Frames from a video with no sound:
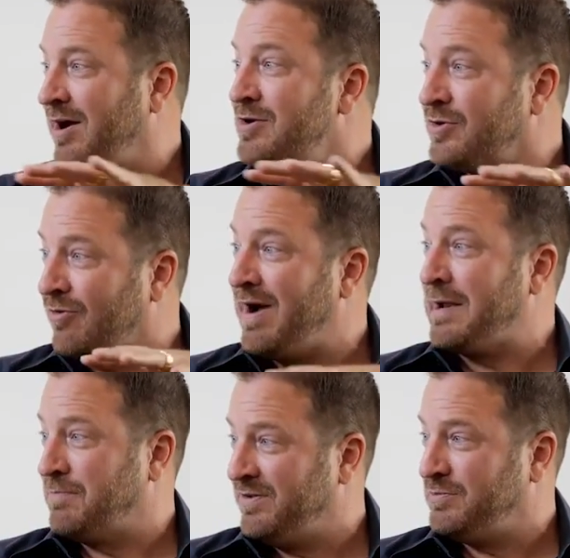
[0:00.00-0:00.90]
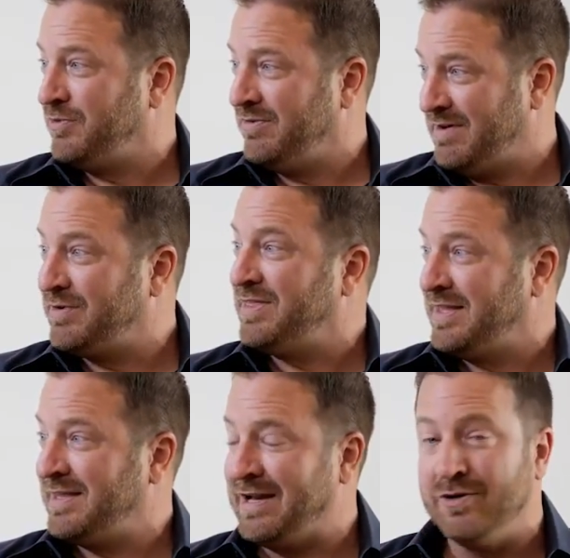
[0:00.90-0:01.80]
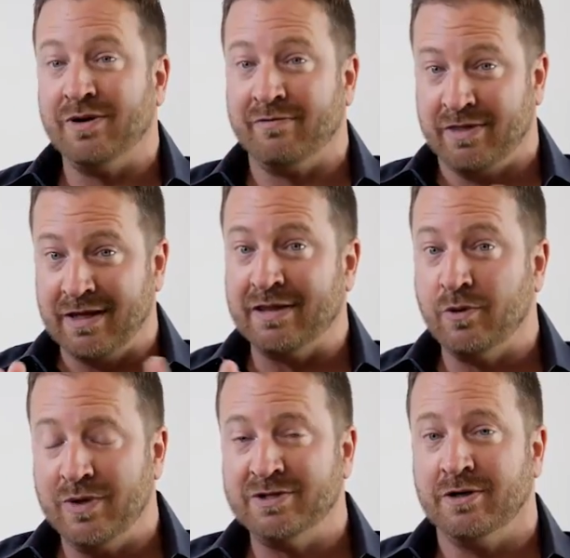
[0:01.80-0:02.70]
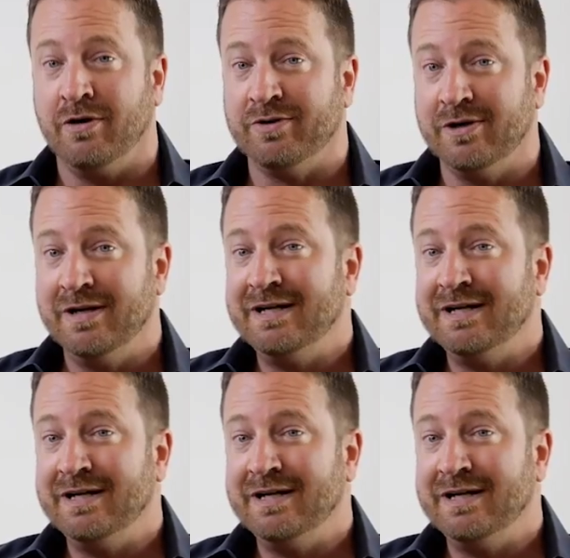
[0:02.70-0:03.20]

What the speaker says: underlying principle of everything that I do and everything I think we should all do.